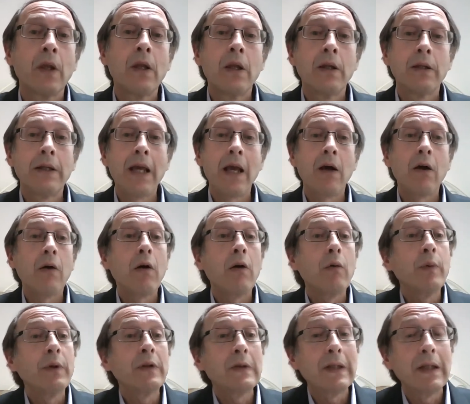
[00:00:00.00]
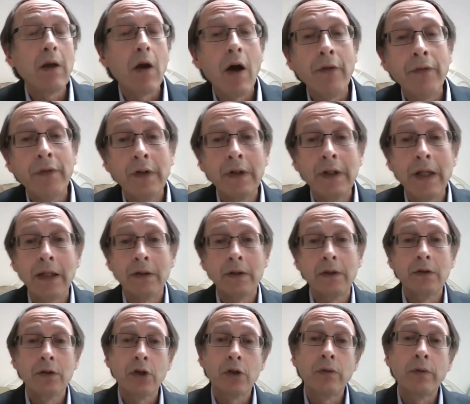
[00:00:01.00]
Now, we see often
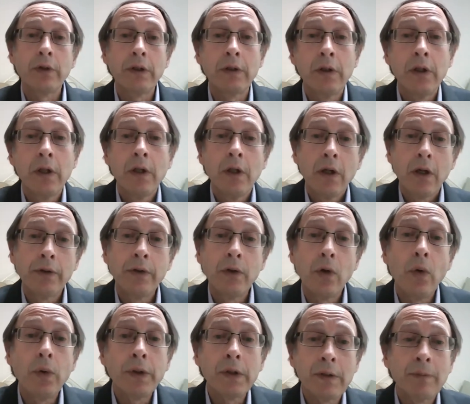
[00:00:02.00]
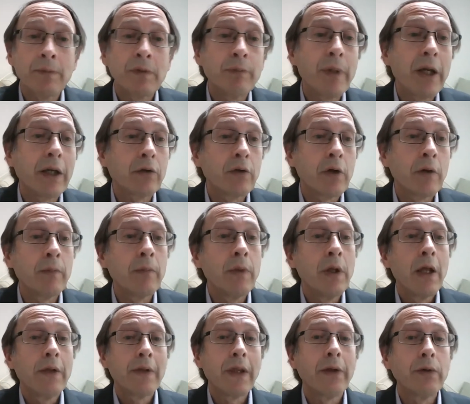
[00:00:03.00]
that children on the autism spectrum,
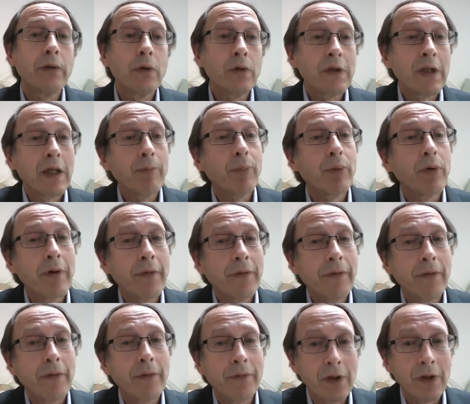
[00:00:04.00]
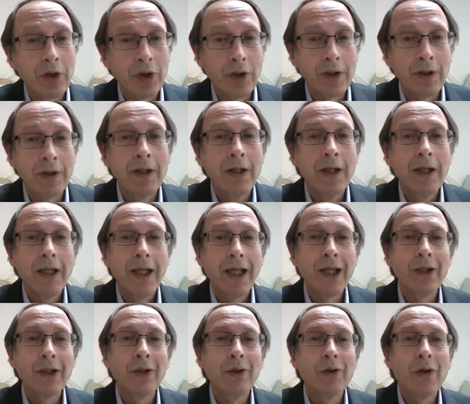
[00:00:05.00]
they'll use their peripheral vision
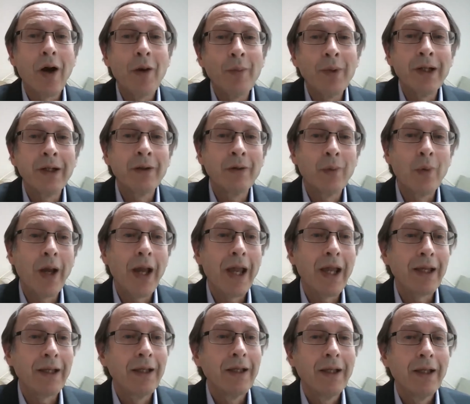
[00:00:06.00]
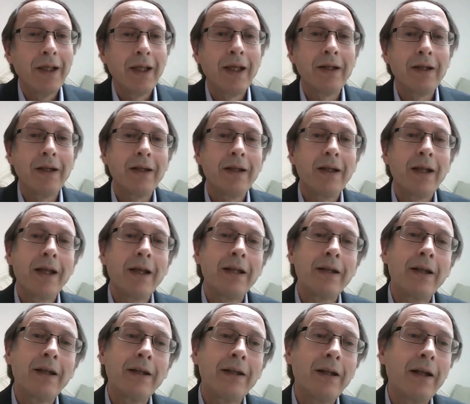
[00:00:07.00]
in a dominant way, in
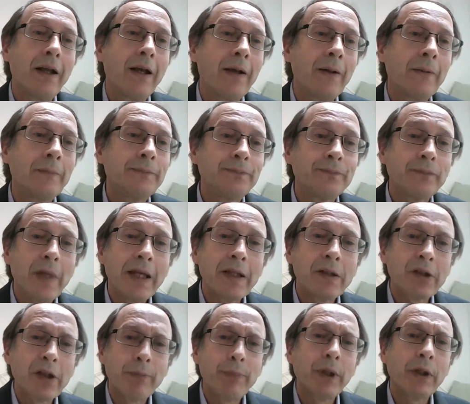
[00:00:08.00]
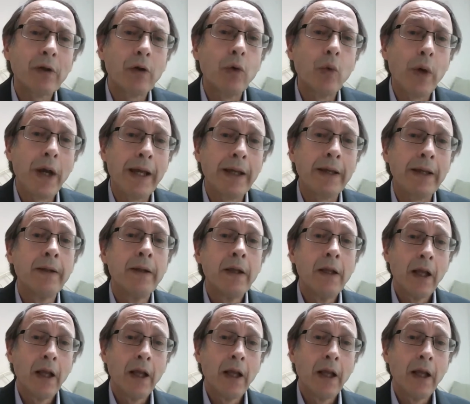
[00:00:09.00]
an atypical way.